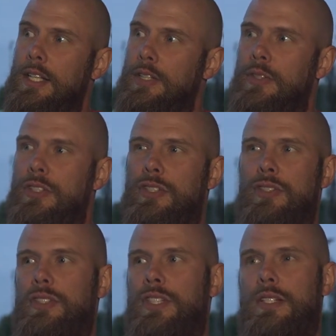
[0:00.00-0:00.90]
you can just
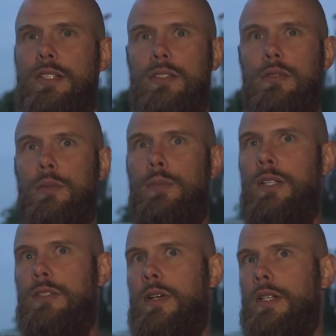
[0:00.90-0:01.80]
sort of sense there's a real
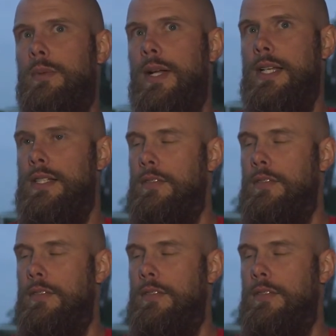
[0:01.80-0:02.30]
buzz around the place.